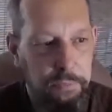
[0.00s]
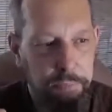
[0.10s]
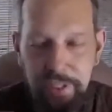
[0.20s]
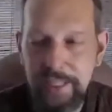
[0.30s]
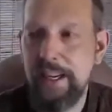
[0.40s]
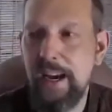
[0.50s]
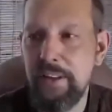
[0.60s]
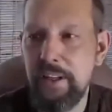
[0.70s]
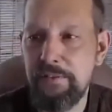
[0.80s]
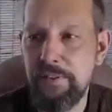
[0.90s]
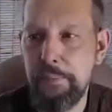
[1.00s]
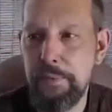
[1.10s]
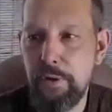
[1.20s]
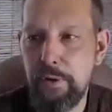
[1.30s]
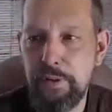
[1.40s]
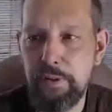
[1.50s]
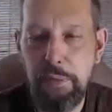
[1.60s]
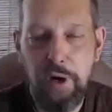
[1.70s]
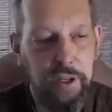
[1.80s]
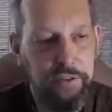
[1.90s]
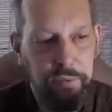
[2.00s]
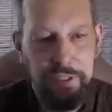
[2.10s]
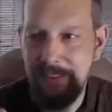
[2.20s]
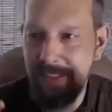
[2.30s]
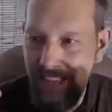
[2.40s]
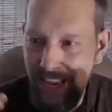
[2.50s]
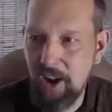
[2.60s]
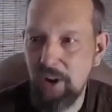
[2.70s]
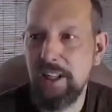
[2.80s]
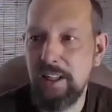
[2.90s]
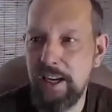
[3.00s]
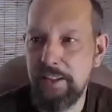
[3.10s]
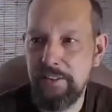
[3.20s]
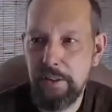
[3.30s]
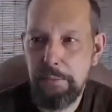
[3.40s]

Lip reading: bring down the inflammatory response. We could say alkalizing the